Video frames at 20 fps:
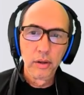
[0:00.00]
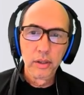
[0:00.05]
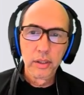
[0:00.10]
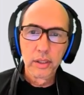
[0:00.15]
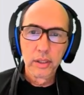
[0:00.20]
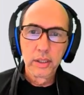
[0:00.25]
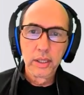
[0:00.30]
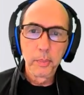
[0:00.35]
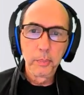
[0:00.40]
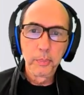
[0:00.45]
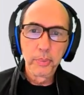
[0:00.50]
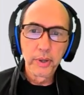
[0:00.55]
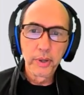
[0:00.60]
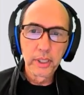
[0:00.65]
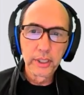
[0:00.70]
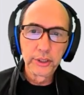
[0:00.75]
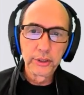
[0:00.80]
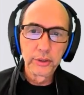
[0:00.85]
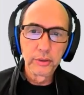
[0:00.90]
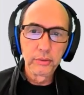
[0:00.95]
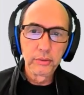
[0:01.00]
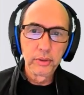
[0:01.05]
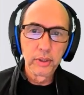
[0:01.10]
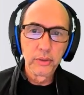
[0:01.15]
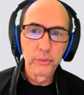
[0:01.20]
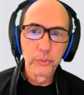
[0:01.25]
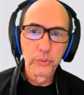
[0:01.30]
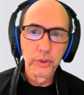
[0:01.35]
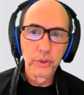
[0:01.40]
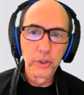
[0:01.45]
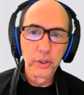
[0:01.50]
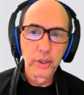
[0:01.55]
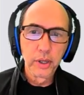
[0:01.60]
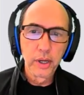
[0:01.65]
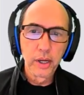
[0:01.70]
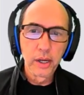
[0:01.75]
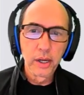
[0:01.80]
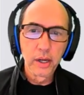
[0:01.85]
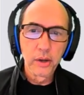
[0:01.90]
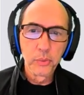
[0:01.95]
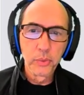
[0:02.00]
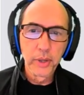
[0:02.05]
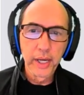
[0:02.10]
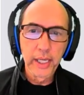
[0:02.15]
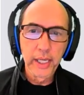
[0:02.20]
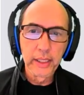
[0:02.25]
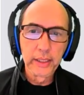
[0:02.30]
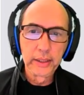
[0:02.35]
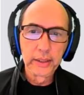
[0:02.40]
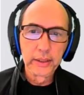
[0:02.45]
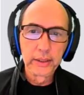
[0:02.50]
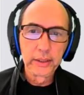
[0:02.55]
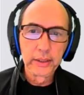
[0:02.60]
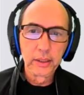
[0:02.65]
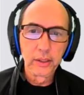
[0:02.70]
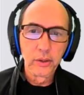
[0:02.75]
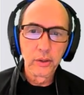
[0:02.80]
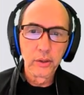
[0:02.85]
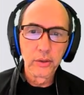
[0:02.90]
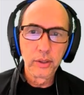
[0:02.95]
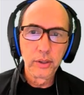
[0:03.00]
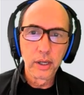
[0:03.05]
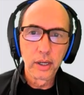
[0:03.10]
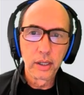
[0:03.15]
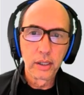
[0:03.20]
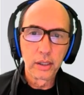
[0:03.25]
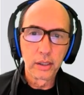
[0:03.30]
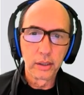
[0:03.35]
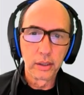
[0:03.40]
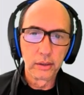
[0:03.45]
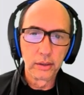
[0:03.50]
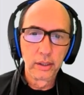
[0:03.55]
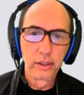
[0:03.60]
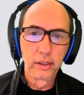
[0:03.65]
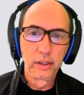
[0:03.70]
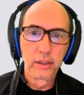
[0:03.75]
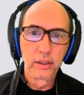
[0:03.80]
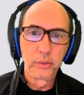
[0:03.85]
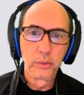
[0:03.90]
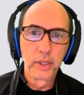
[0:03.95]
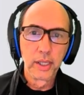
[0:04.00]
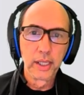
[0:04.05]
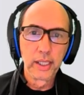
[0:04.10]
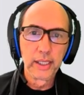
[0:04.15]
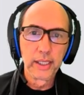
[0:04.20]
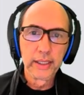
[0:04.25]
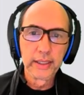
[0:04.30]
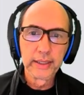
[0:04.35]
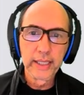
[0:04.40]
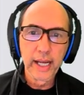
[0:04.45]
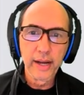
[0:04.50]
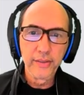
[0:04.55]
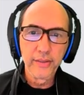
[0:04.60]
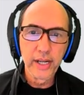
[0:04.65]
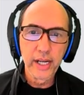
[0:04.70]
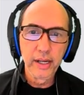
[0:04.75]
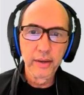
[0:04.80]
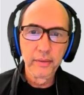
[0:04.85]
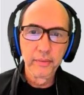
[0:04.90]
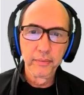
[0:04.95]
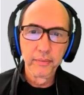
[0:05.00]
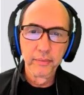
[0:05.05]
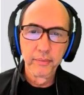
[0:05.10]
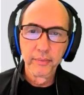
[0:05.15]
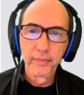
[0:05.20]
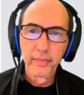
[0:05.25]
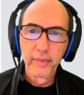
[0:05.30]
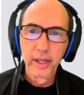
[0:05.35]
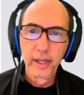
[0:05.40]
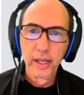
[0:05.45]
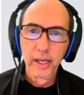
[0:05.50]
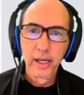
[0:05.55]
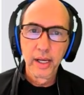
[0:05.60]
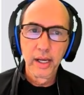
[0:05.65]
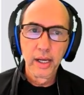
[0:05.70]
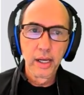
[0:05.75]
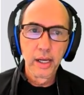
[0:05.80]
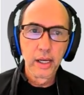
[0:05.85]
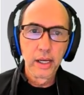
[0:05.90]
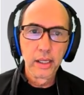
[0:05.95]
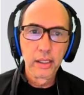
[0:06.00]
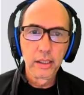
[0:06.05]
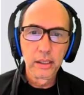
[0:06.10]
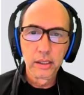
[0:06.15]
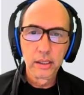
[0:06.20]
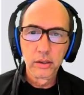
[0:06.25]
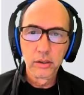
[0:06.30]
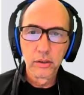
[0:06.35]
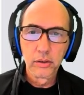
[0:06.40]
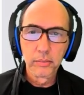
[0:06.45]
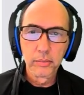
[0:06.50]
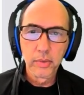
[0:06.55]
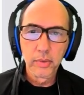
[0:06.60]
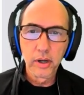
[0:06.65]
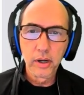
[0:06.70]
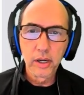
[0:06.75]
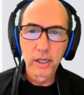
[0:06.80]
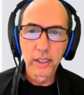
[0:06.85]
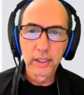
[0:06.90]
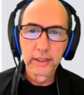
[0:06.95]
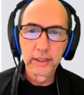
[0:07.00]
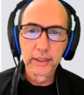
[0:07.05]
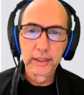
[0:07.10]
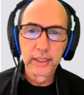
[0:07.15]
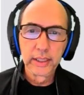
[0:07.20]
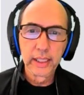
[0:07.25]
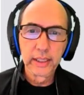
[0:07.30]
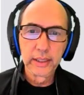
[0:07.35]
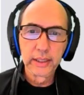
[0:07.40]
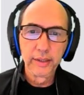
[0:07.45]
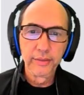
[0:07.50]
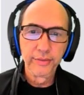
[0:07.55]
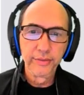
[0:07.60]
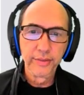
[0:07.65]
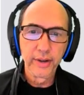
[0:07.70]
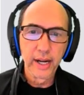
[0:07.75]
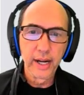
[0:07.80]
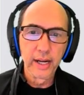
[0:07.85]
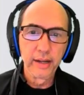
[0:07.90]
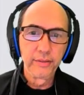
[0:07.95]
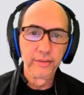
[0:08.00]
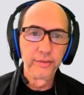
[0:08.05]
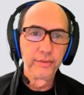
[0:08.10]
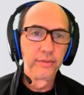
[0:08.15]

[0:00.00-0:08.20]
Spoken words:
The person weighs on Earth 170 and on Mars 65